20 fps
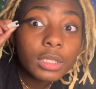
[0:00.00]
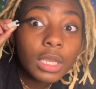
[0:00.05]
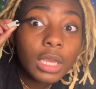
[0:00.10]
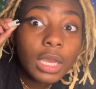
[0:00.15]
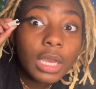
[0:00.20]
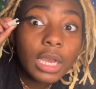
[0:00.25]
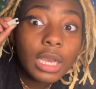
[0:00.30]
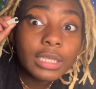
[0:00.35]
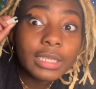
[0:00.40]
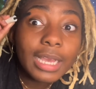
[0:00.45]

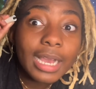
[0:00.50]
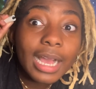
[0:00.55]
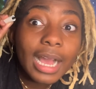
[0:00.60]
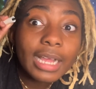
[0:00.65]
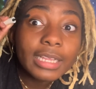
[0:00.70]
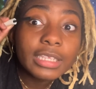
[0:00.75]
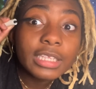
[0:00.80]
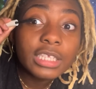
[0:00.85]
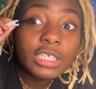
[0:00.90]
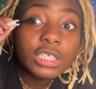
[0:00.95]
Cause I got
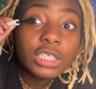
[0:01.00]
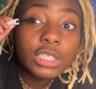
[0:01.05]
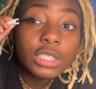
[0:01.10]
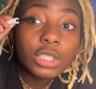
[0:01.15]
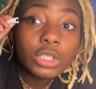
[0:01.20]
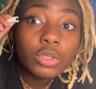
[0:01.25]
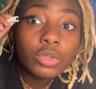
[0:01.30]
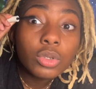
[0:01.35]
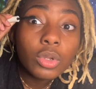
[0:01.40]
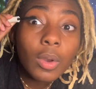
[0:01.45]
this, you
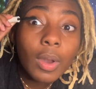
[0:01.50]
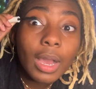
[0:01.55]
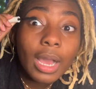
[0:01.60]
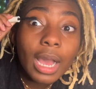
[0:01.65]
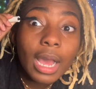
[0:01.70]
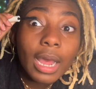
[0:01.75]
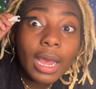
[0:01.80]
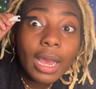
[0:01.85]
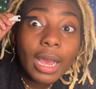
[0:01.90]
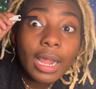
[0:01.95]
know,
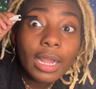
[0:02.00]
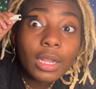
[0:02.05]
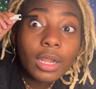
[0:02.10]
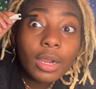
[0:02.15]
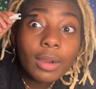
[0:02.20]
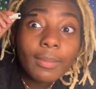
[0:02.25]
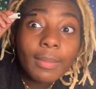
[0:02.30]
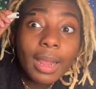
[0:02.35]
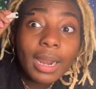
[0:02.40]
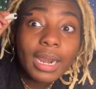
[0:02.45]
I learned
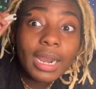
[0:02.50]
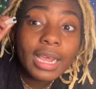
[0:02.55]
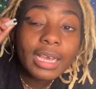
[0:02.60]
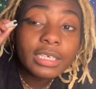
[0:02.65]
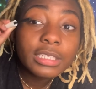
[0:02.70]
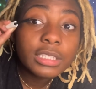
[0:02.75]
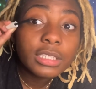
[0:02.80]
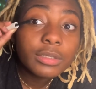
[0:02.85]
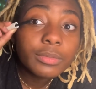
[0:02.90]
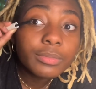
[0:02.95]
my
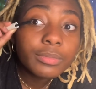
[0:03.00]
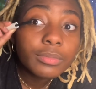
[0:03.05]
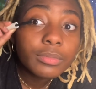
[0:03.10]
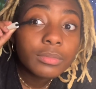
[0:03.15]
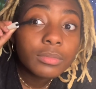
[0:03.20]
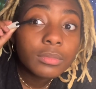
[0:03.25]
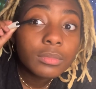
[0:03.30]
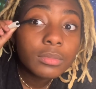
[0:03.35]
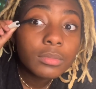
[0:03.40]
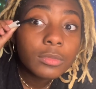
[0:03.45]
lesson,
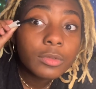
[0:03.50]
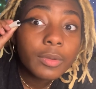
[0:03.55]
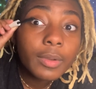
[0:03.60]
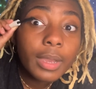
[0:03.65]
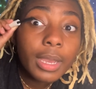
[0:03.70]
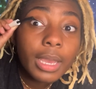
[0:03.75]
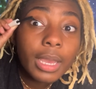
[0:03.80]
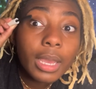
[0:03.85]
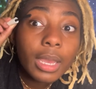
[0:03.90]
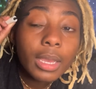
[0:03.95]
right?